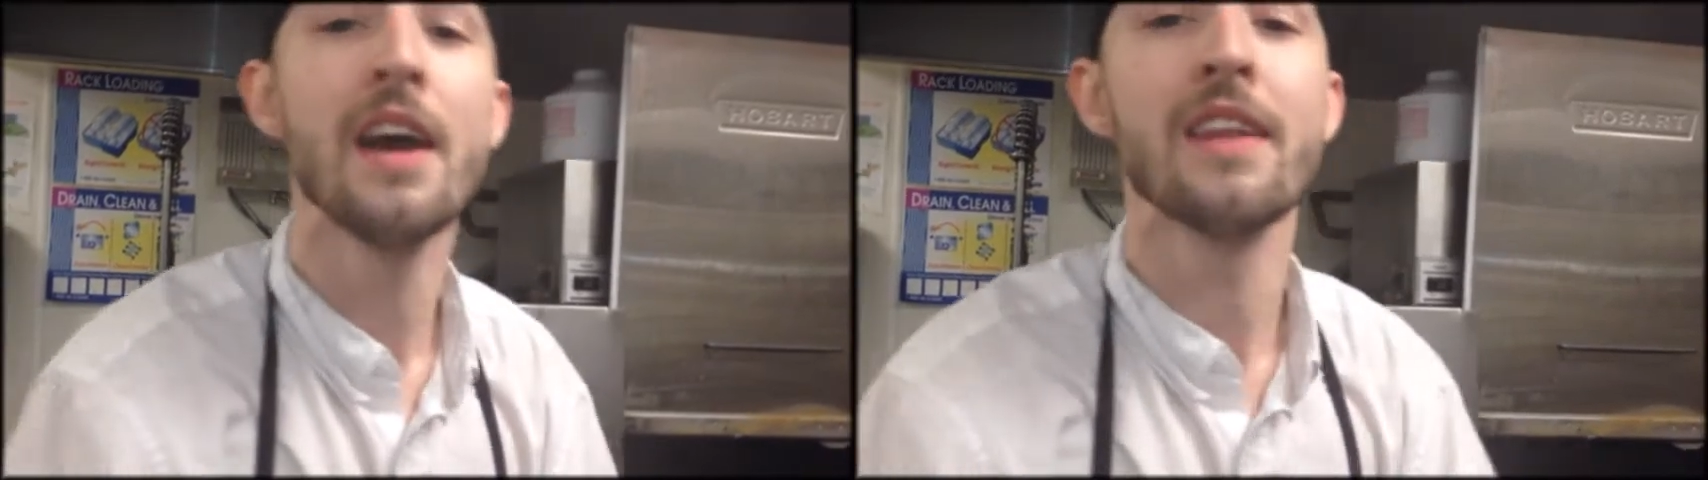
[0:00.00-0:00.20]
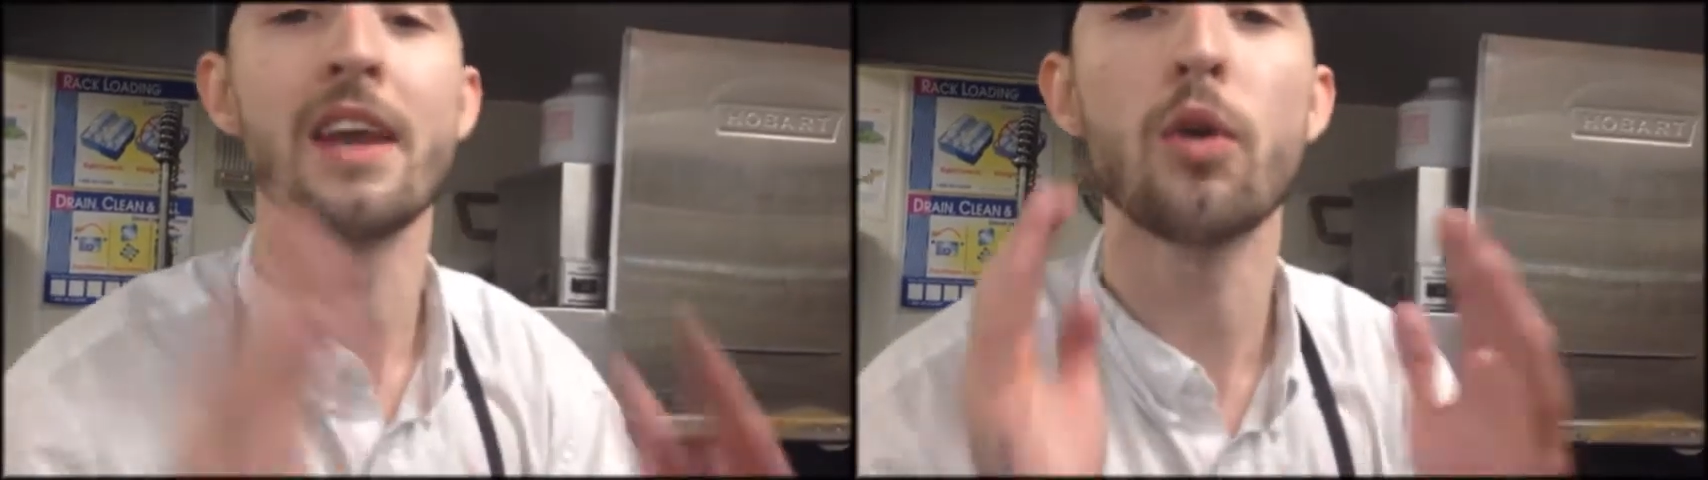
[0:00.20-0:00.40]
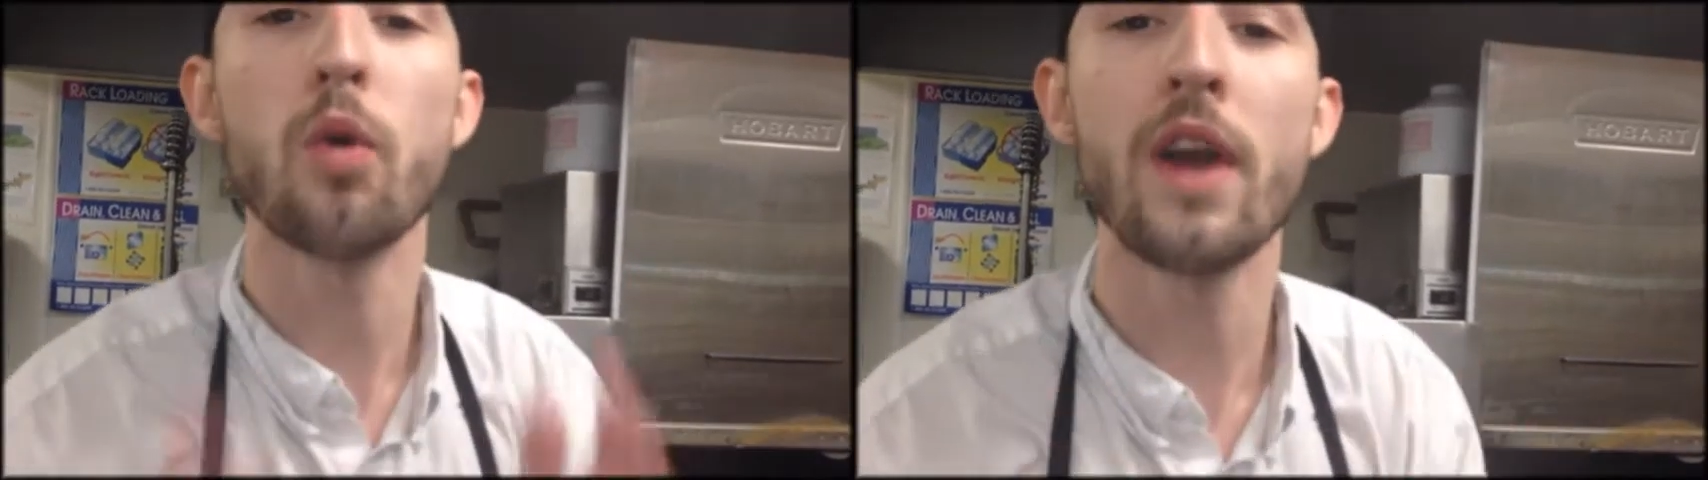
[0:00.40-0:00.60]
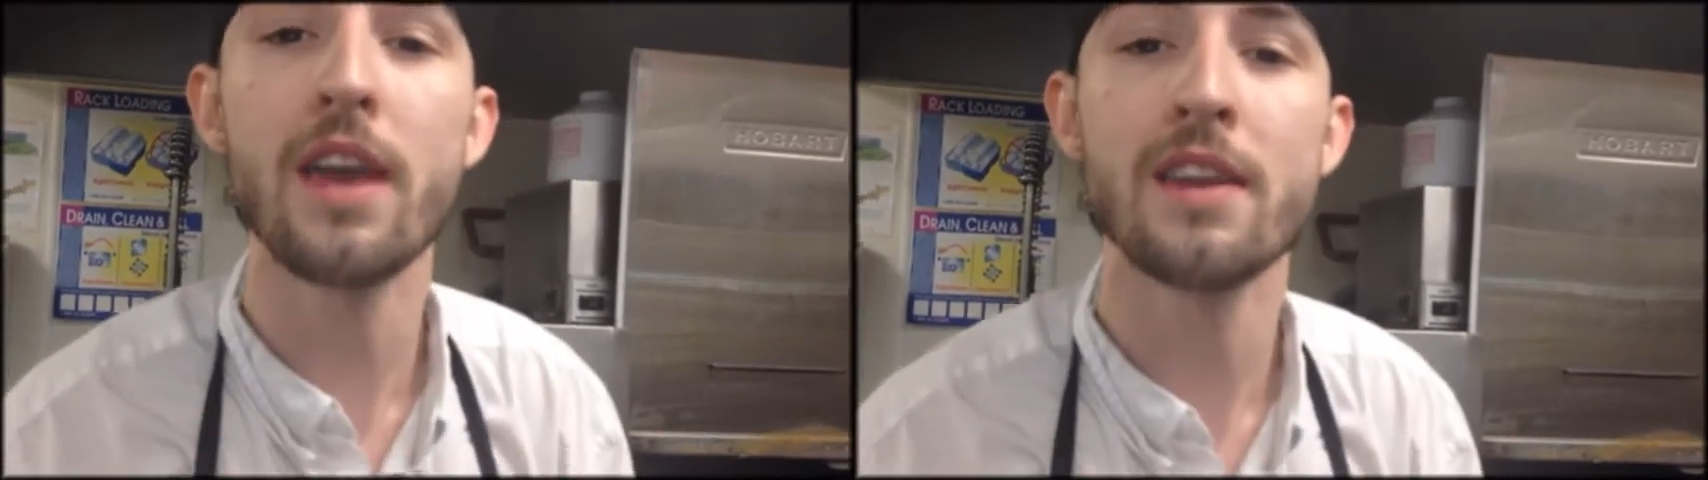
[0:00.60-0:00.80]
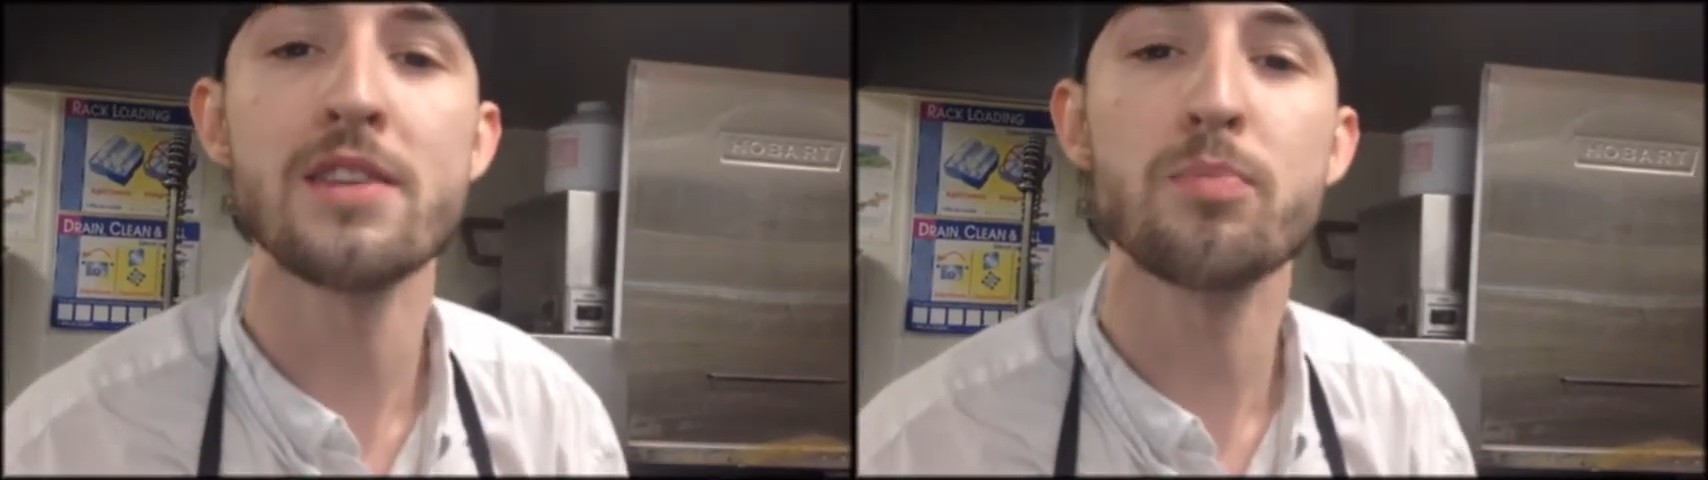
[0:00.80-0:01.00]
then
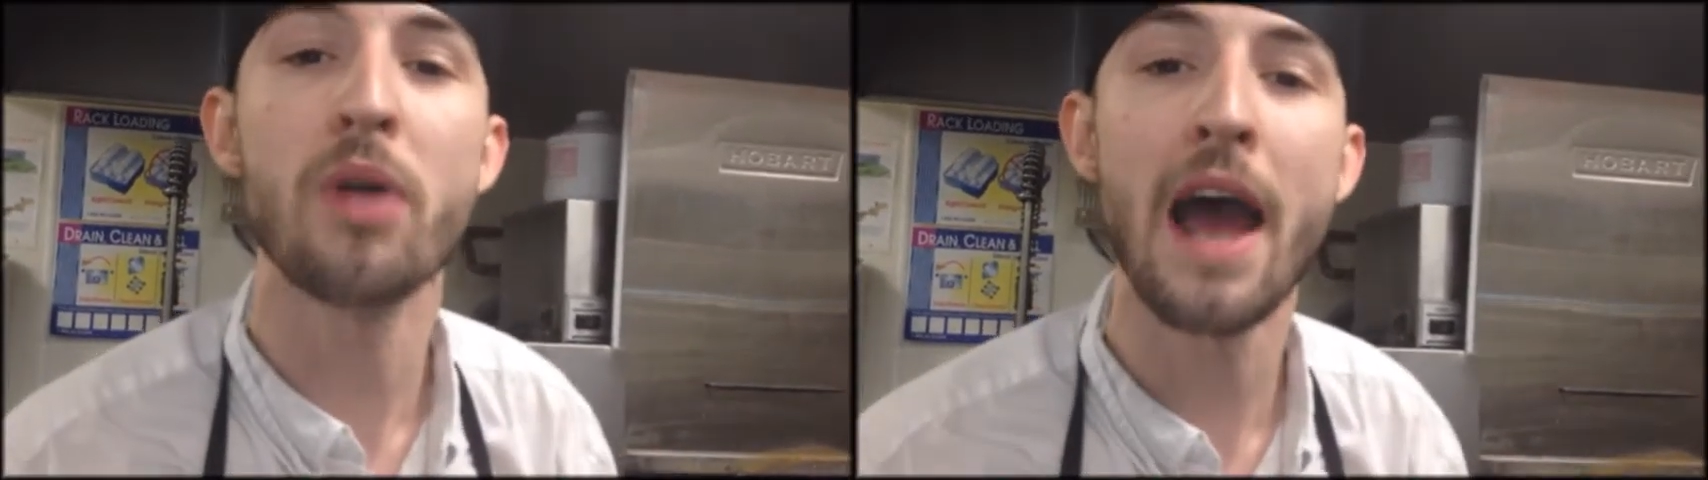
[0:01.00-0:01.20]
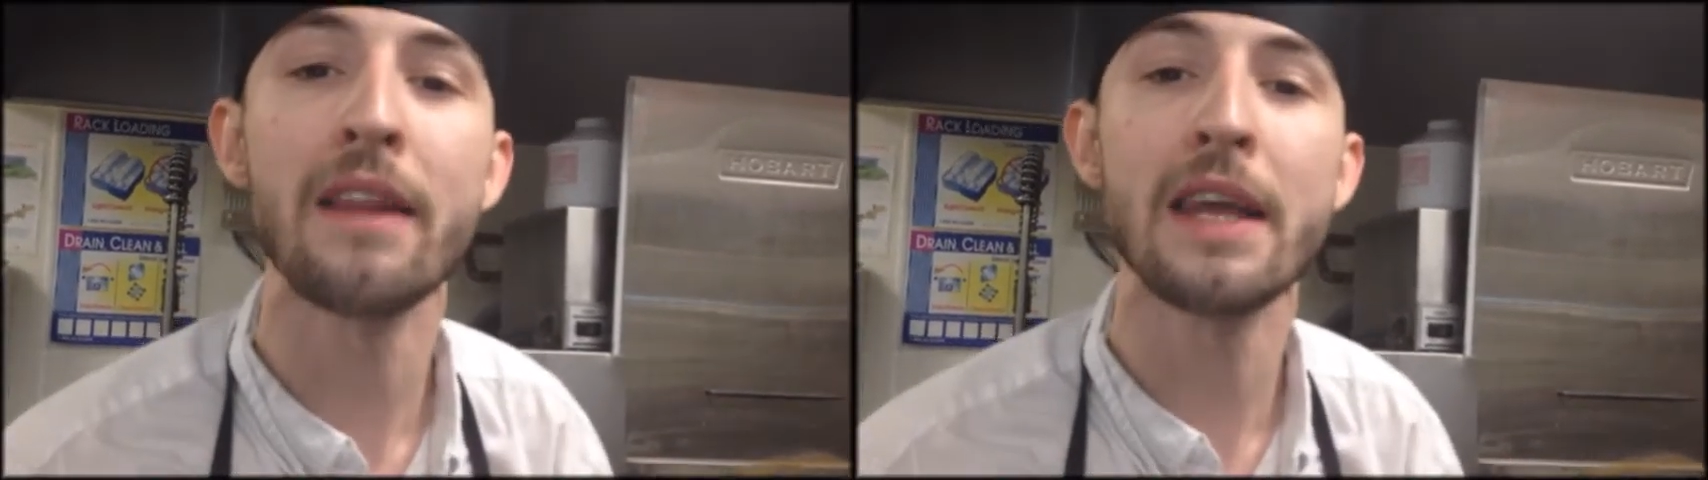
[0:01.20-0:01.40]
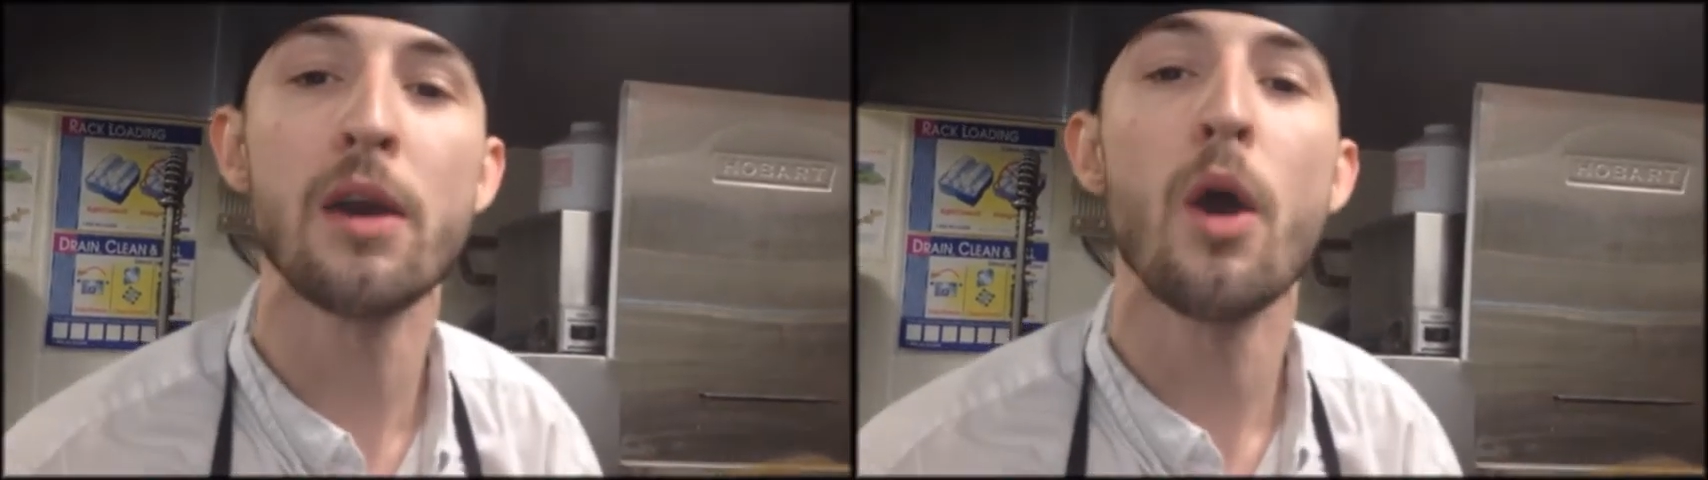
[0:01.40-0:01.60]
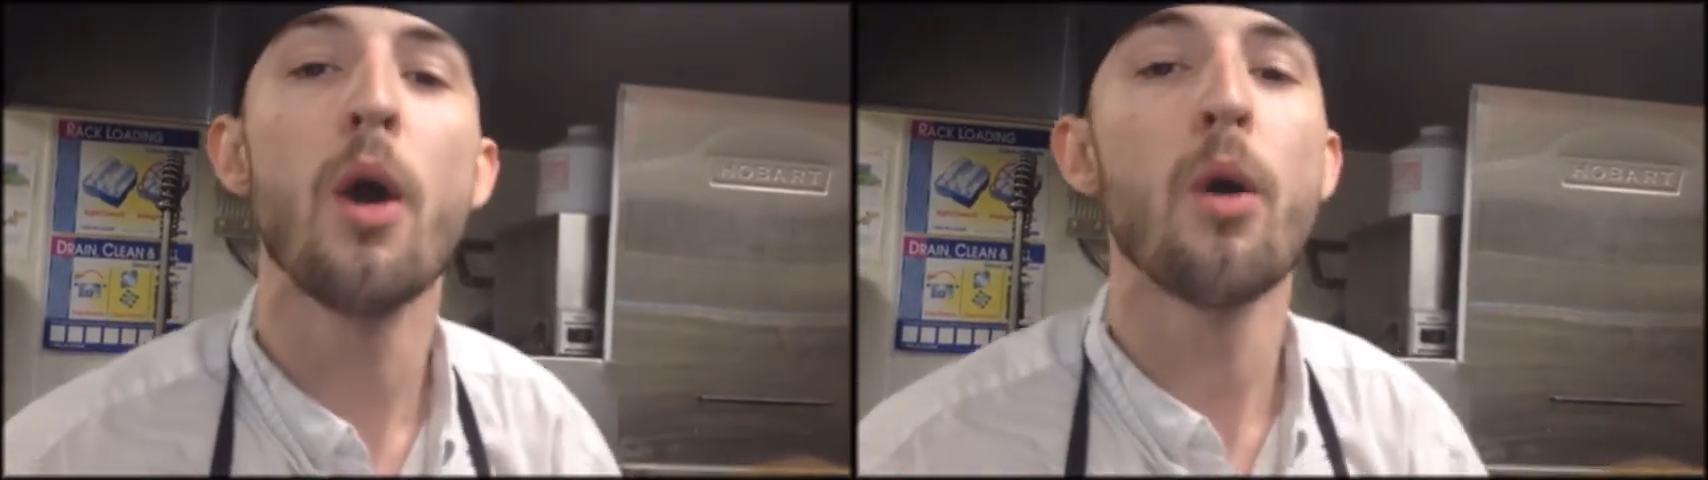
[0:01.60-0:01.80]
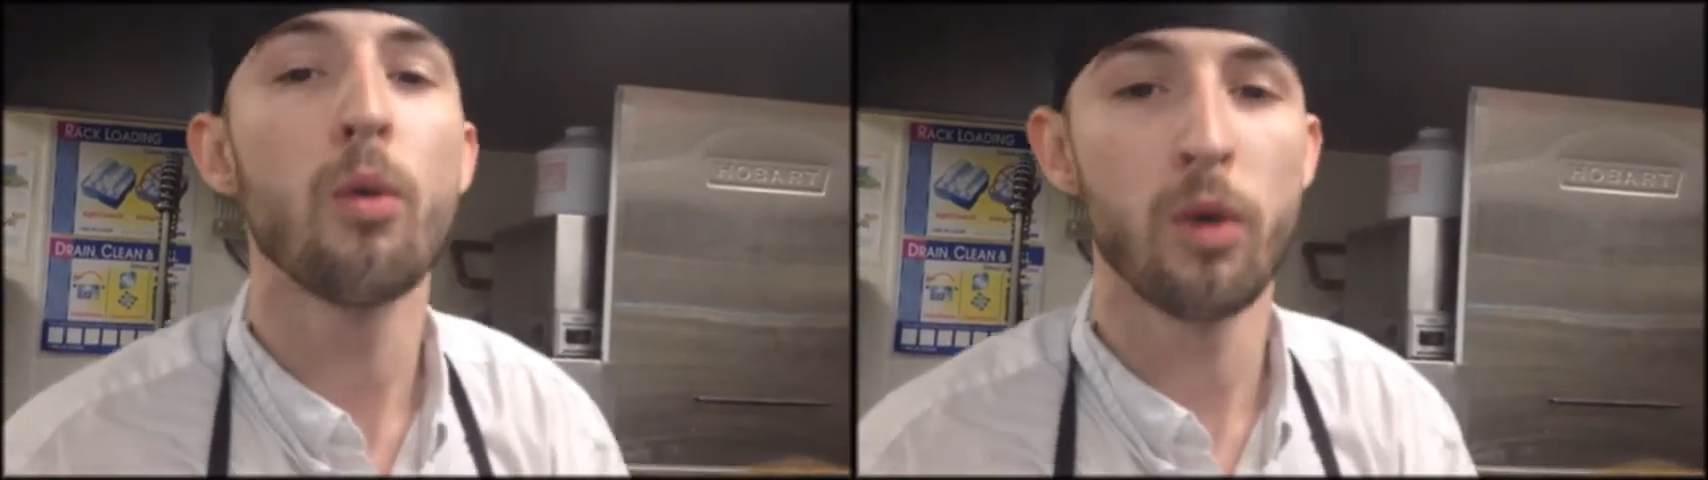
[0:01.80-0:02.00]
quitting is probably
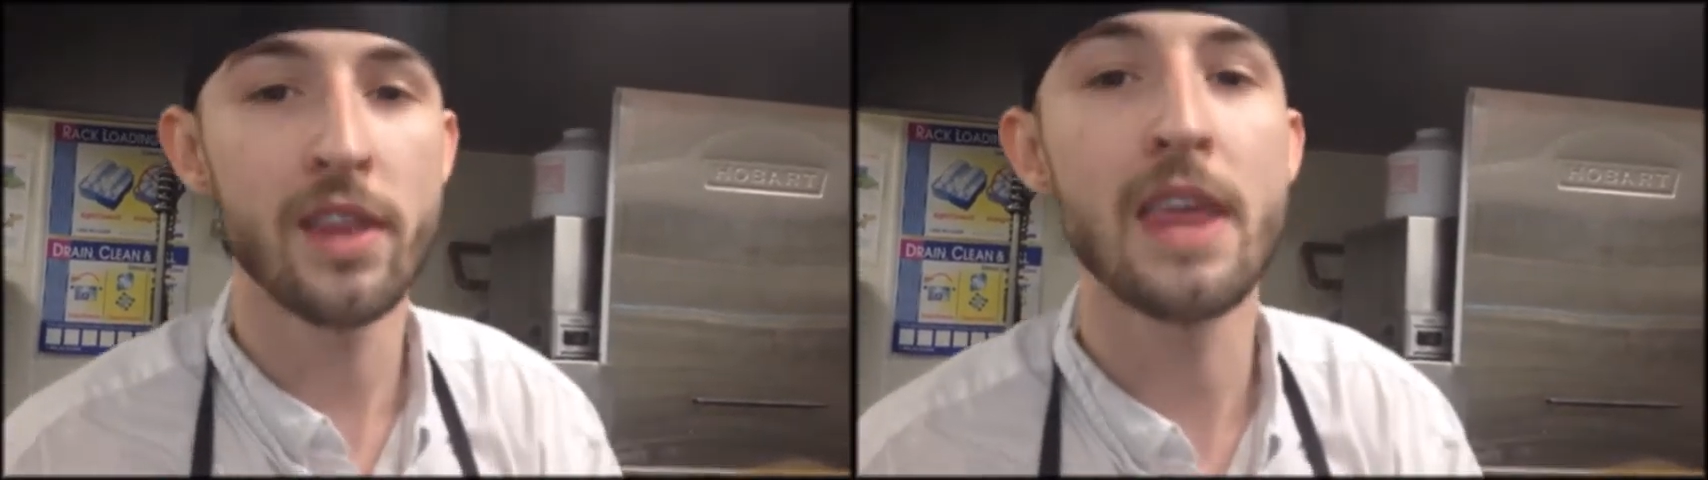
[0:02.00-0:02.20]
what